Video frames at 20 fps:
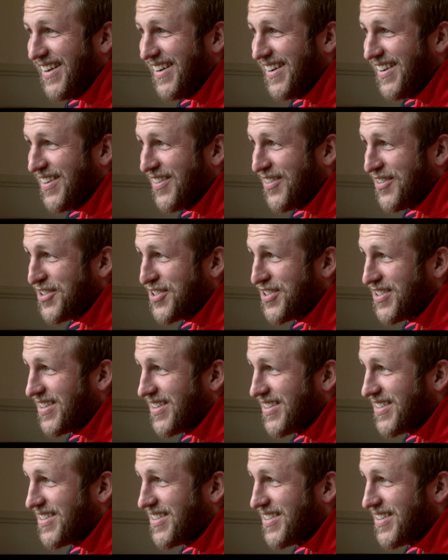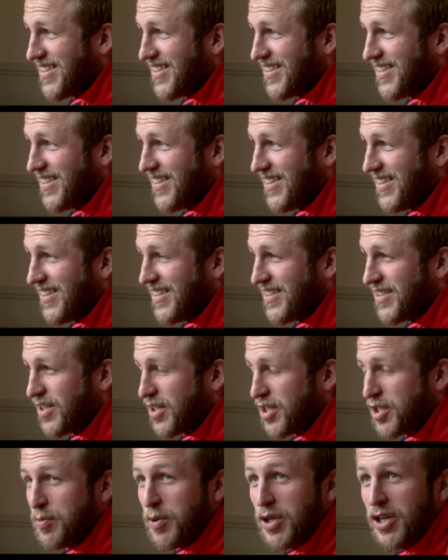you know, it's an
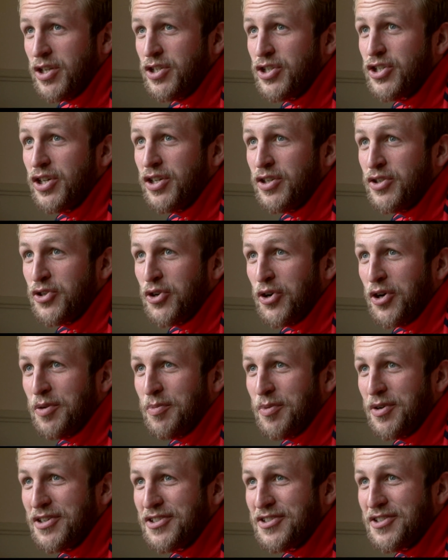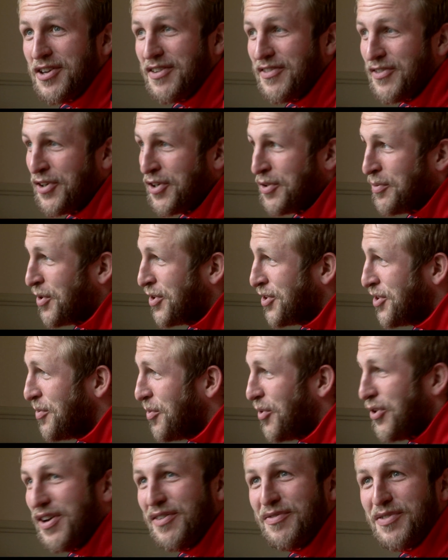experience you enjoy, but it's not really one you
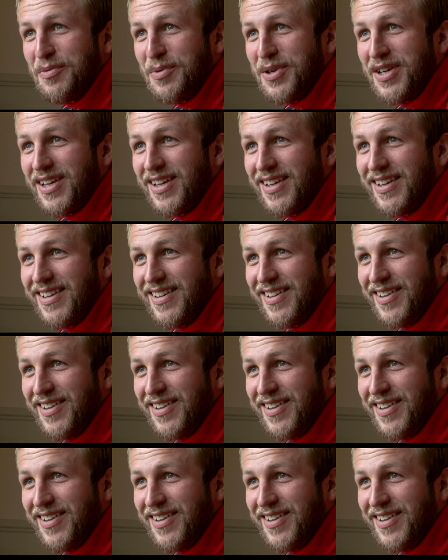want every week.